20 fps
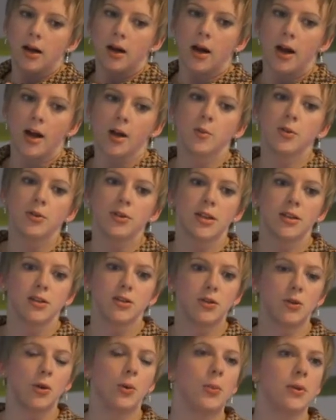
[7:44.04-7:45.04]
Harmonized
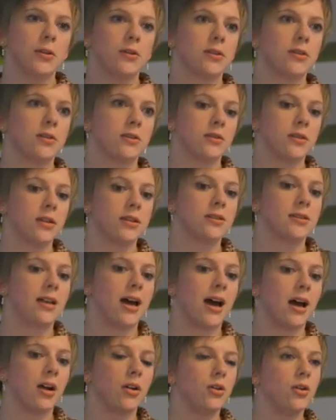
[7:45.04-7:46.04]
European standards
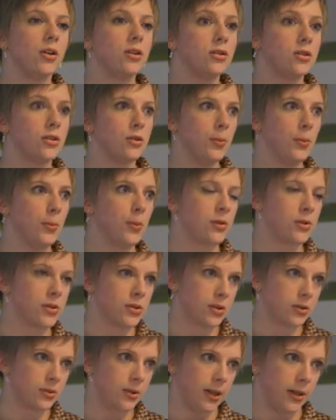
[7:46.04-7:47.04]
are not
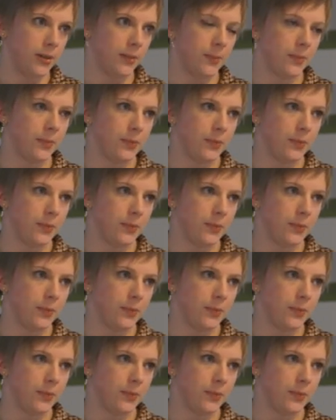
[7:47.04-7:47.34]
compulsory,